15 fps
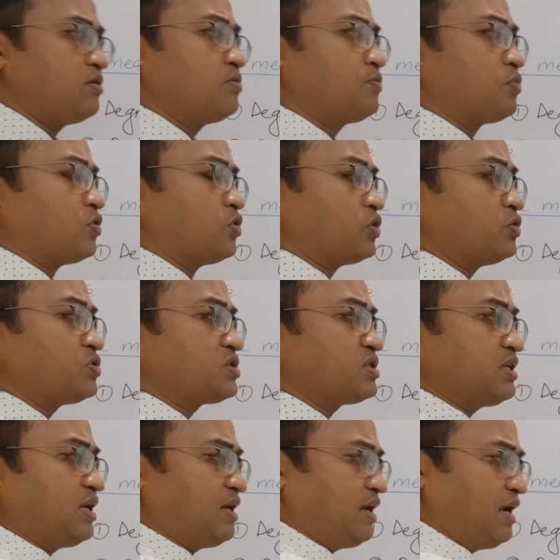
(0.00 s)
produced
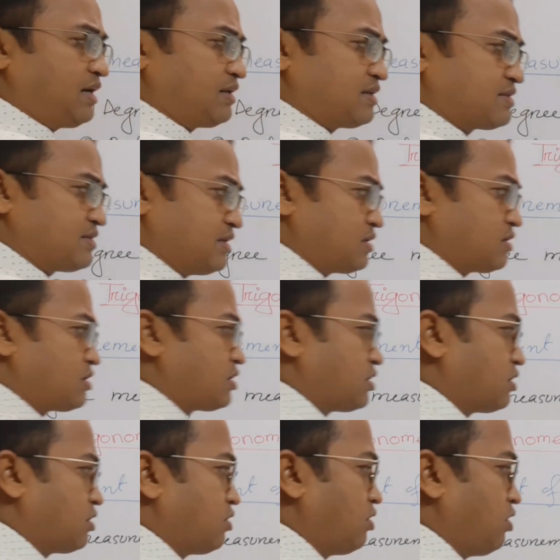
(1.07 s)
at the center